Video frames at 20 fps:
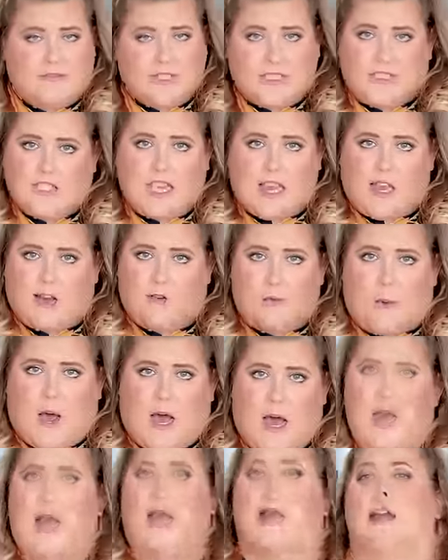have to stand
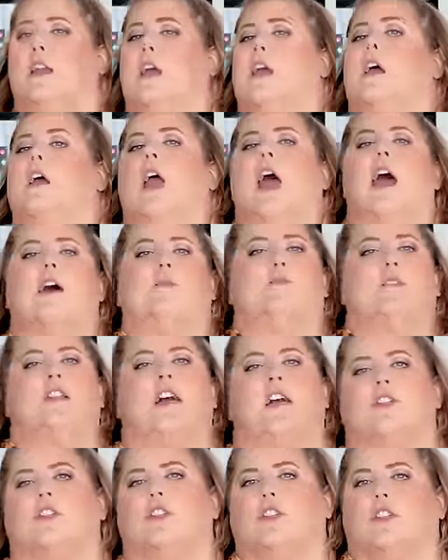wide and
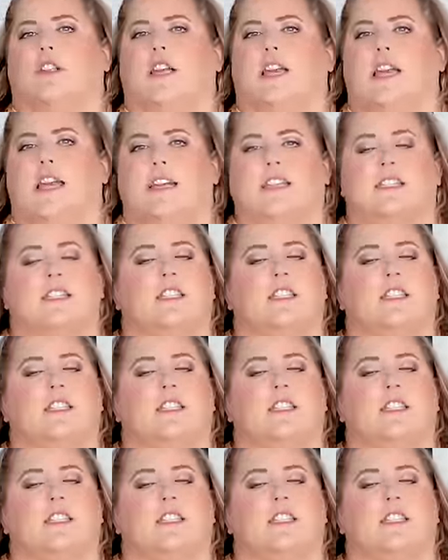potentially